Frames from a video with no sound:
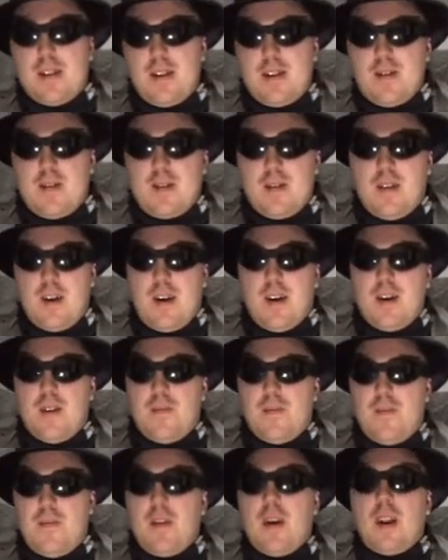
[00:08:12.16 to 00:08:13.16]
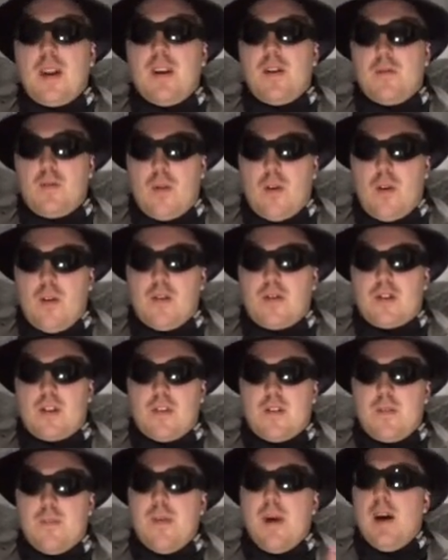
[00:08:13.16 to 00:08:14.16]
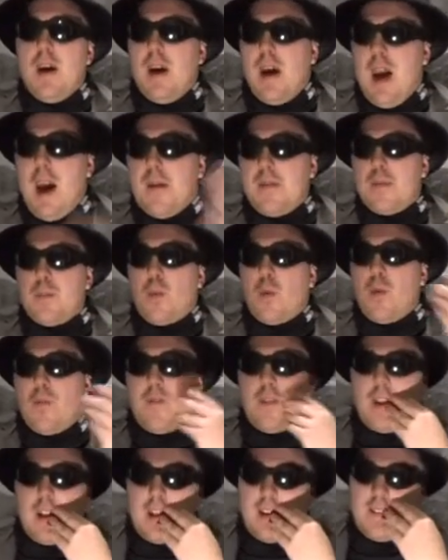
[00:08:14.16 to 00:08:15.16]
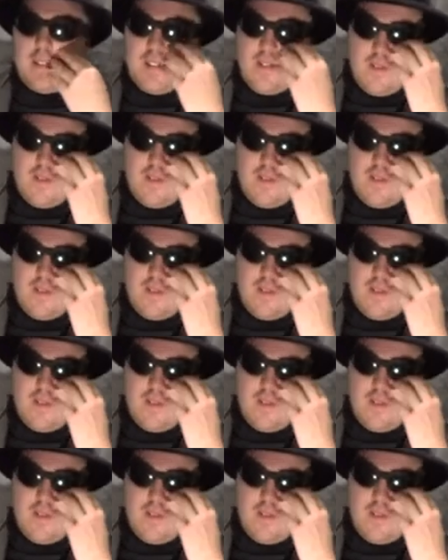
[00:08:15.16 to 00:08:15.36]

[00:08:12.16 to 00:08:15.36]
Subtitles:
these villain roles, because I'm having more villains